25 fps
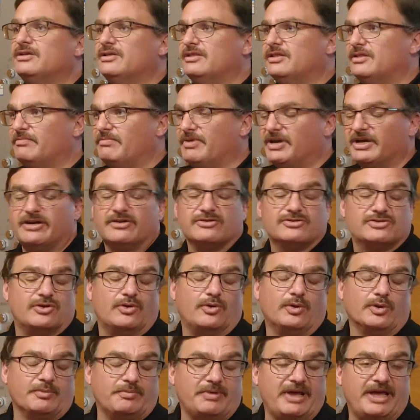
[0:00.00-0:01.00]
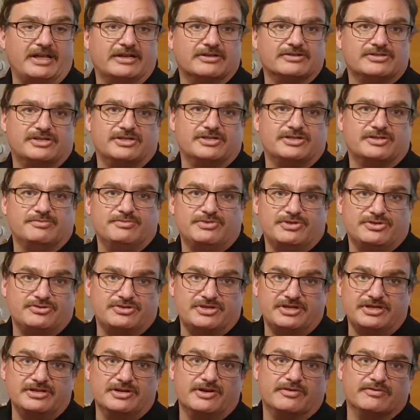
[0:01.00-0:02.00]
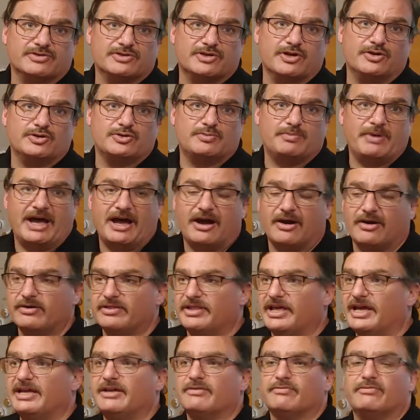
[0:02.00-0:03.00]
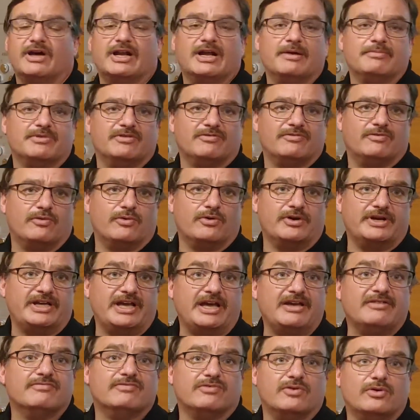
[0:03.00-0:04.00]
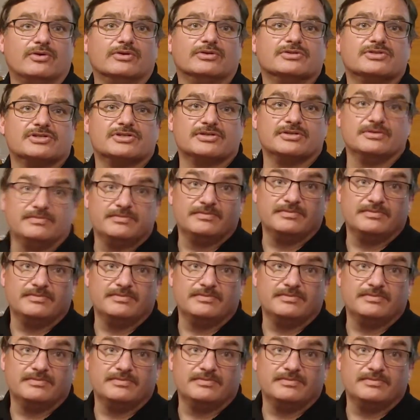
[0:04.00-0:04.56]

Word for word: The bigger solar panel systems you see, Nova Scotia Power, they can run up to 48 volts.